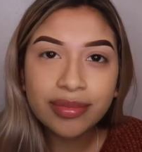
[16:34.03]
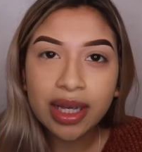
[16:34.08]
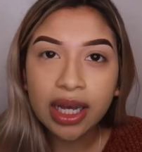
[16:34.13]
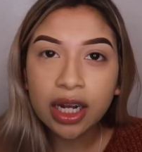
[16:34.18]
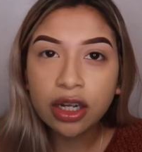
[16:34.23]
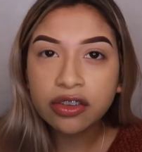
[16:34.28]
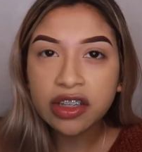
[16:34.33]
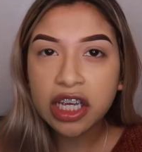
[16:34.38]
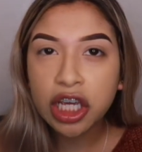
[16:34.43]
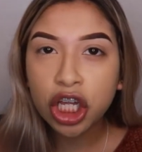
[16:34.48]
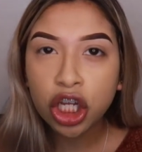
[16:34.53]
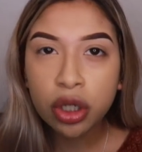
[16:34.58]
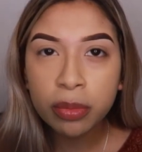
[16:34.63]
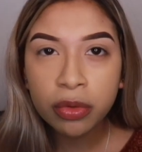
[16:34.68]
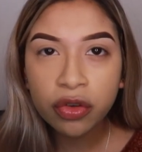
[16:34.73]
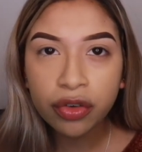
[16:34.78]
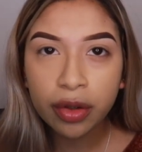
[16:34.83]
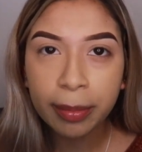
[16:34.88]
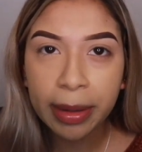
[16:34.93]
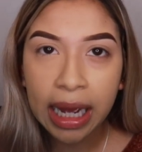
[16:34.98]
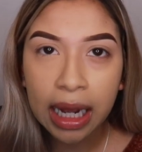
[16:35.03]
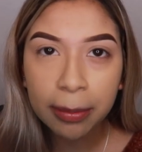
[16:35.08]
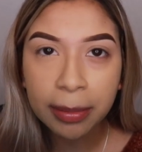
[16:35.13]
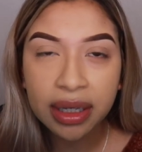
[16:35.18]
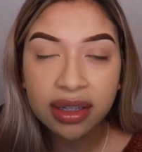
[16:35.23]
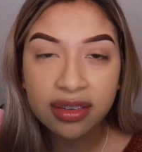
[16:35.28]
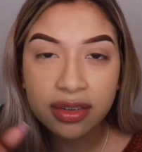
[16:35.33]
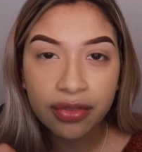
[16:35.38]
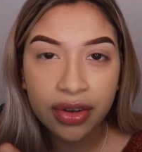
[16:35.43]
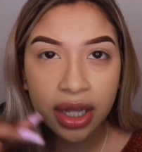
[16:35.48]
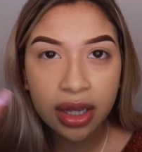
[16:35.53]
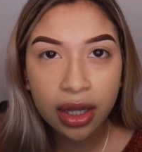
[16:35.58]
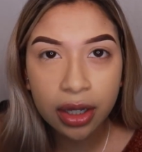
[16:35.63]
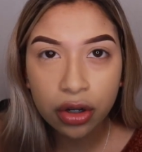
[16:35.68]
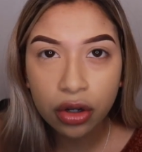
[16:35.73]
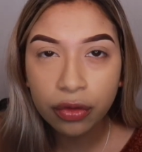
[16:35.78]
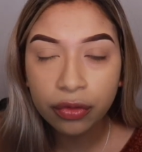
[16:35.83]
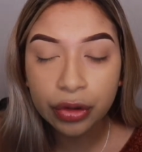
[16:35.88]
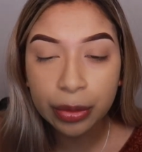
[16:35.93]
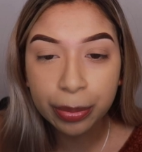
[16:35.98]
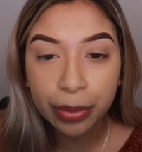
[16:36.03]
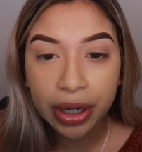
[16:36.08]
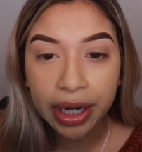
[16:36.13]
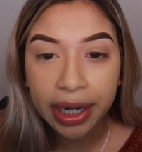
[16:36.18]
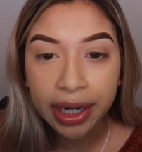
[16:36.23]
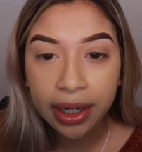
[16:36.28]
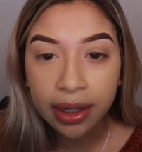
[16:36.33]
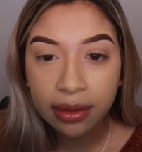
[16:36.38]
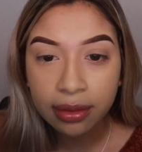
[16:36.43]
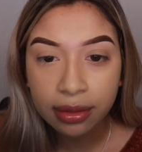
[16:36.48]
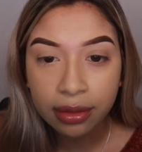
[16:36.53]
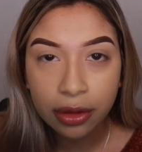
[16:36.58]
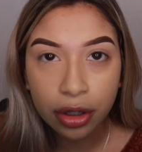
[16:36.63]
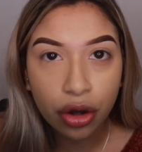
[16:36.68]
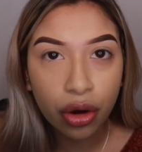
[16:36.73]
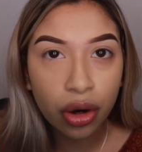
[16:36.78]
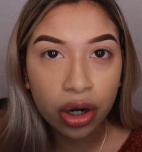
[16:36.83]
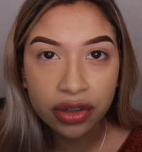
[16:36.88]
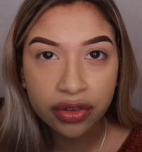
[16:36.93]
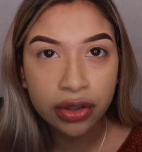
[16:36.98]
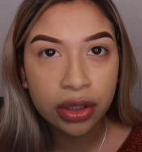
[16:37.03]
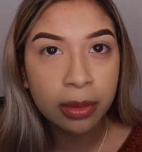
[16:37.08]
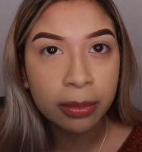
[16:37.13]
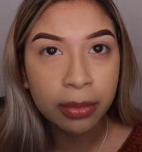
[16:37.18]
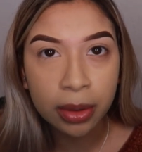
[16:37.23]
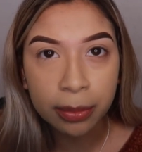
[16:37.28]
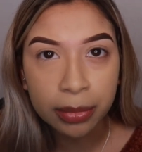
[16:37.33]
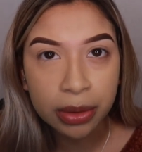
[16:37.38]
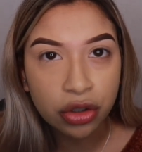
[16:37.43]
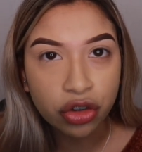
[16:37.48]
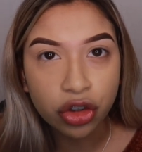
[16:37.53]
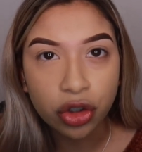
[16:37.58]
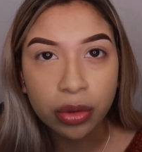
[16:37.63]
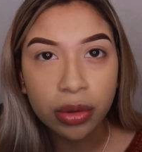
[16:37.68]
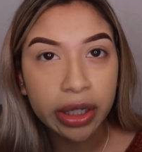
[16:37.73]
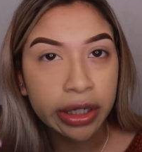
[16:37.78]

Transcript: And I was like, can you move it back, because if I let go of the brake, the car is gonna bump into you.